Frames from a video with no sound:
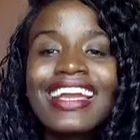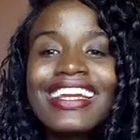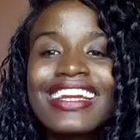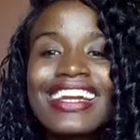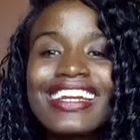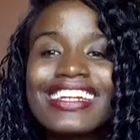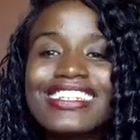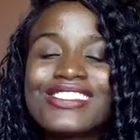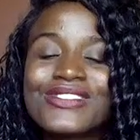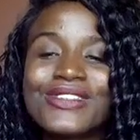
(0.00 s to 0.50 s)
Hi
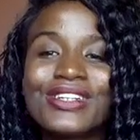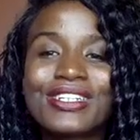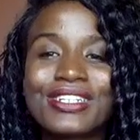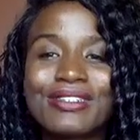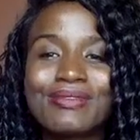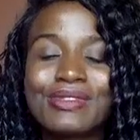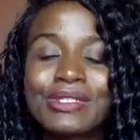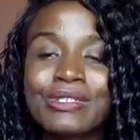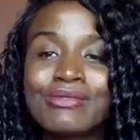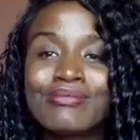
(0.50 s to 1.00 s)
guys,
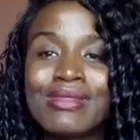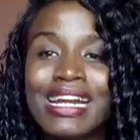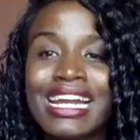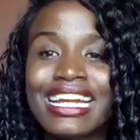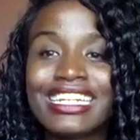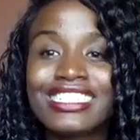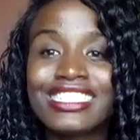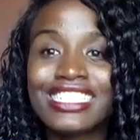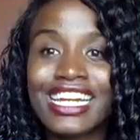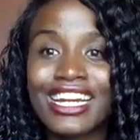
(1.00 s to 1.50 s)
welcome to
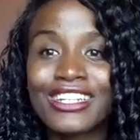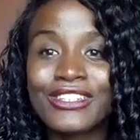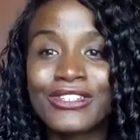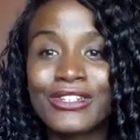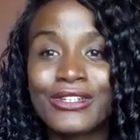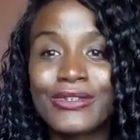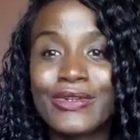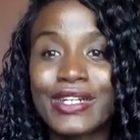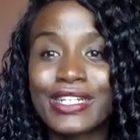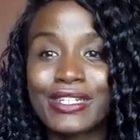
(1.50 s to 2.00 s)
my
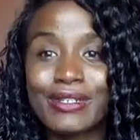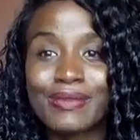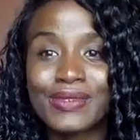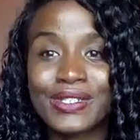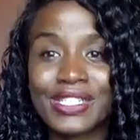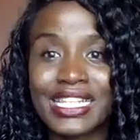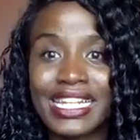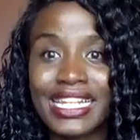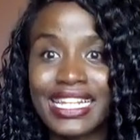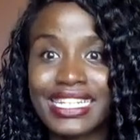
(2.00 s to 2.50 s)
channel.
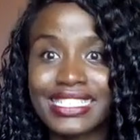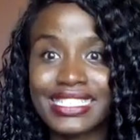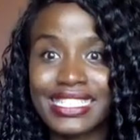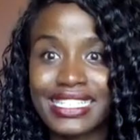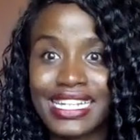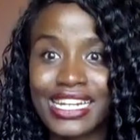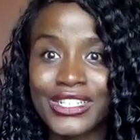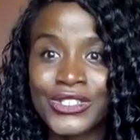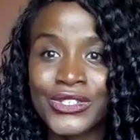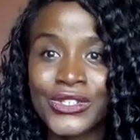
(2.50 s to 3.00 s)
Welcome to the
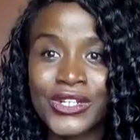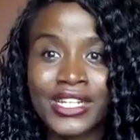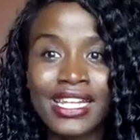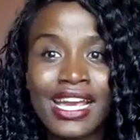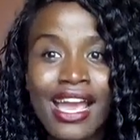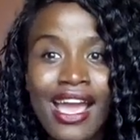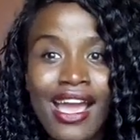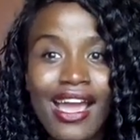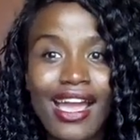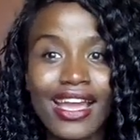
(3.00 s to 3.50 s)
Lazy
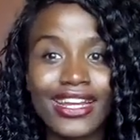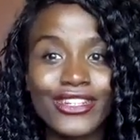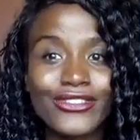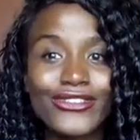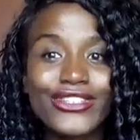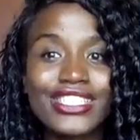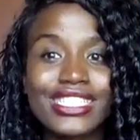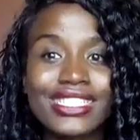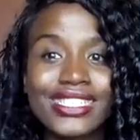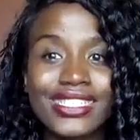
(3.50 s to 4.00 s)
Natural. I
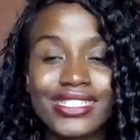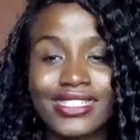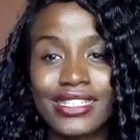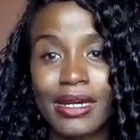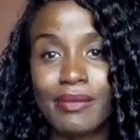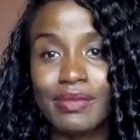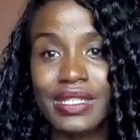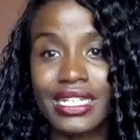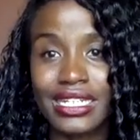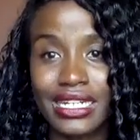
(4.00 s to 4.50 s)
know this is
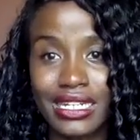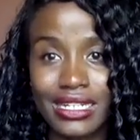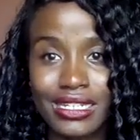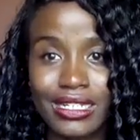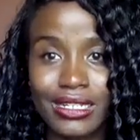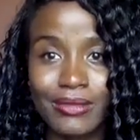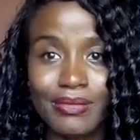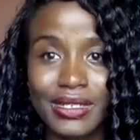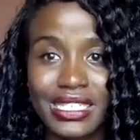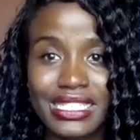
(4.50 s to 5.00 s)
something a
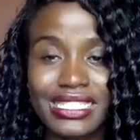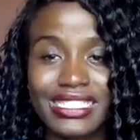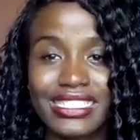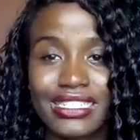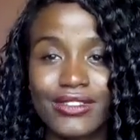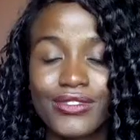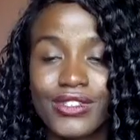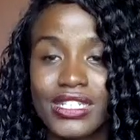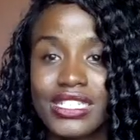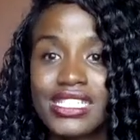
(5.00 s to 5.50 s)
little
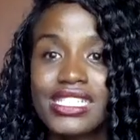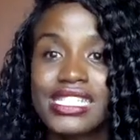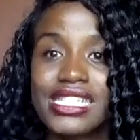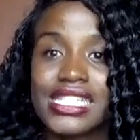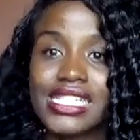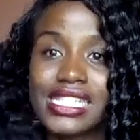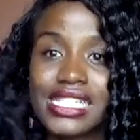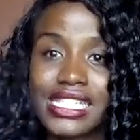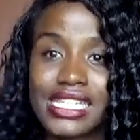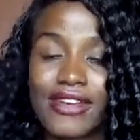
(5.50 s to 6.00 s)
bit different.
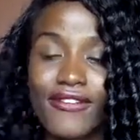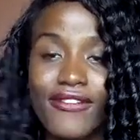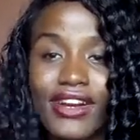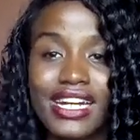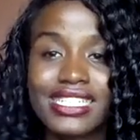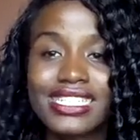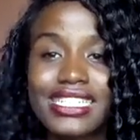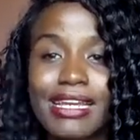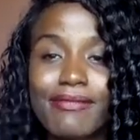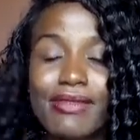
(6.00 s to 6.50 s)
This is the
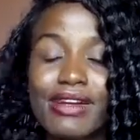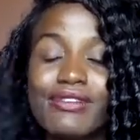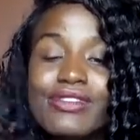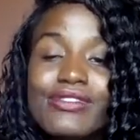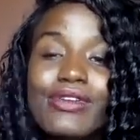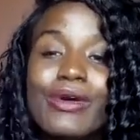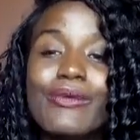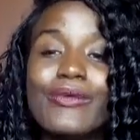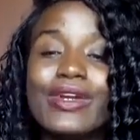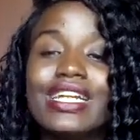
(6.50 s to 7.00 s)
first time
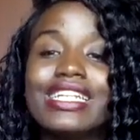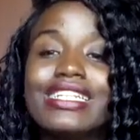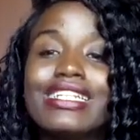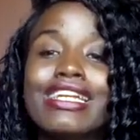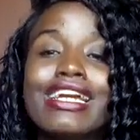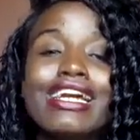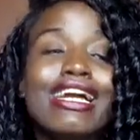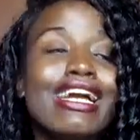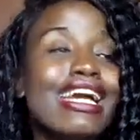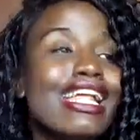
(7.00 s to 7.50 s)
I've ever
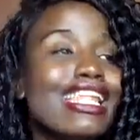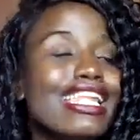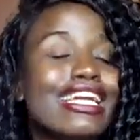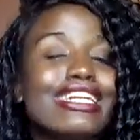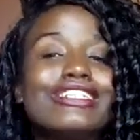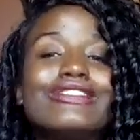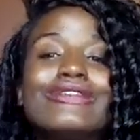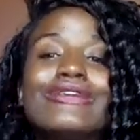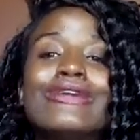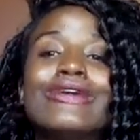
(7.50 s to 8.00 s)
weighed
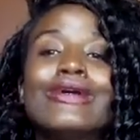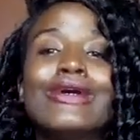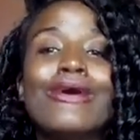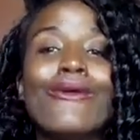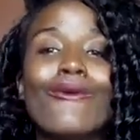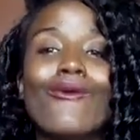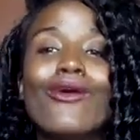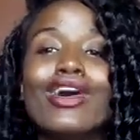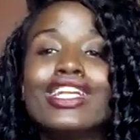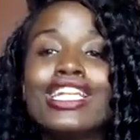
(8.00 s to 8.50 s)
like
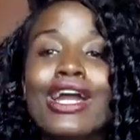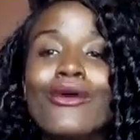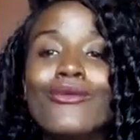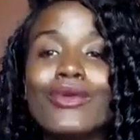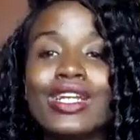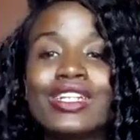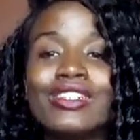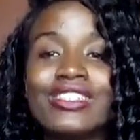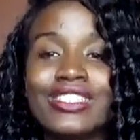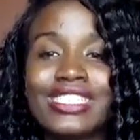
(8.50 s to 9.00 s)
one
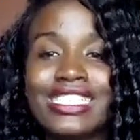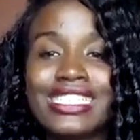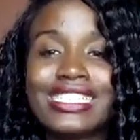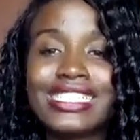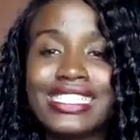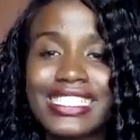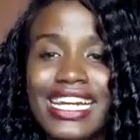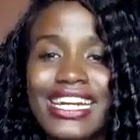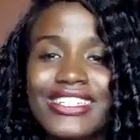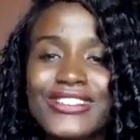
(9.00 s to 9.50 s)
a week on
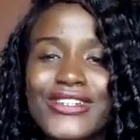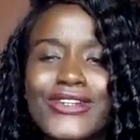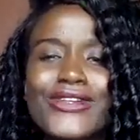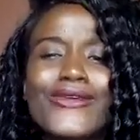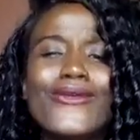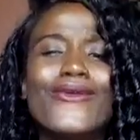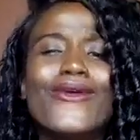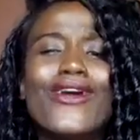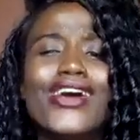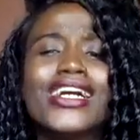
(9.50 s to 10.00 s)
this
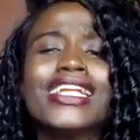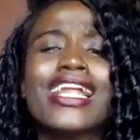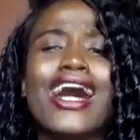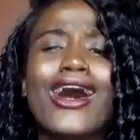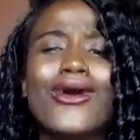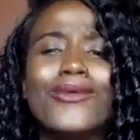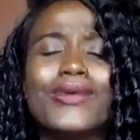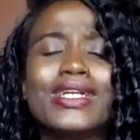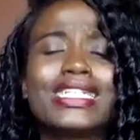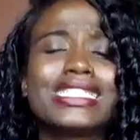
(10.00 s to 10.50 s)
channel.
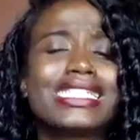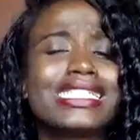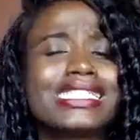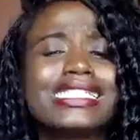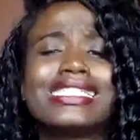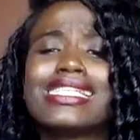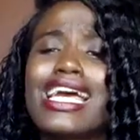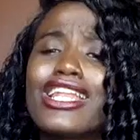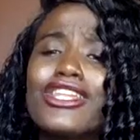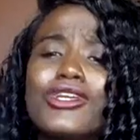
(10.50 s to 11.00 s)
One a week.
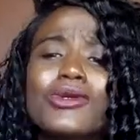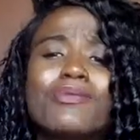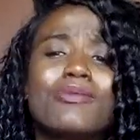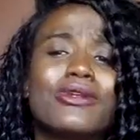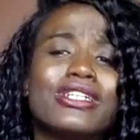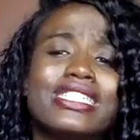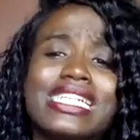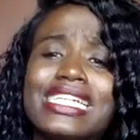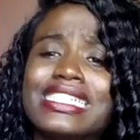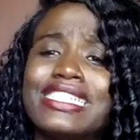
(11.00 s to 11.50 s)
This is a new
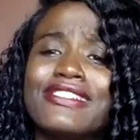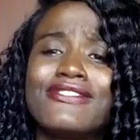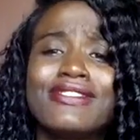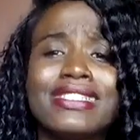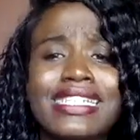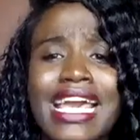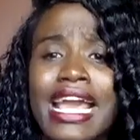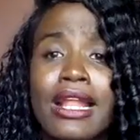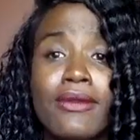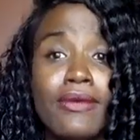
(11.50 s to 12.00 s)
protective
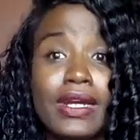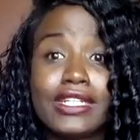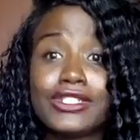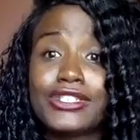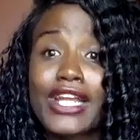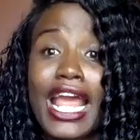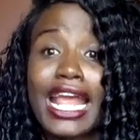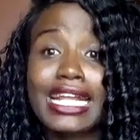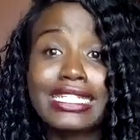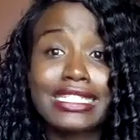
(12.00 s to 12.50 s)
style.
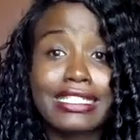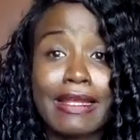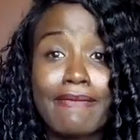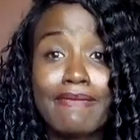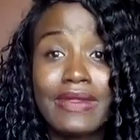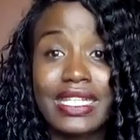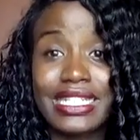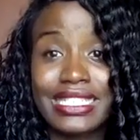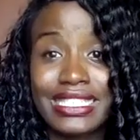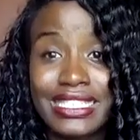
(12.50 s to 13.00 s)
We're trying
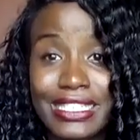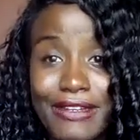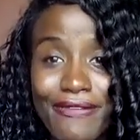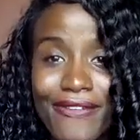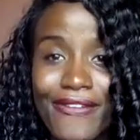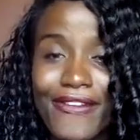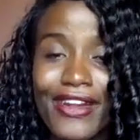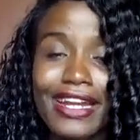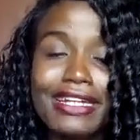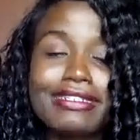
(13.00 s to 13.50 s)
something
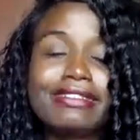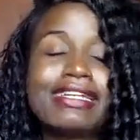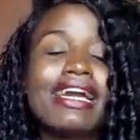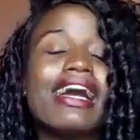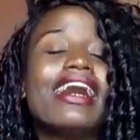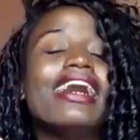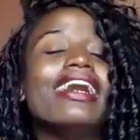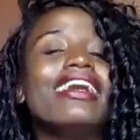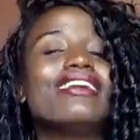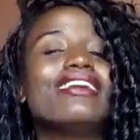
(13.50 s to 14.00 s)
different.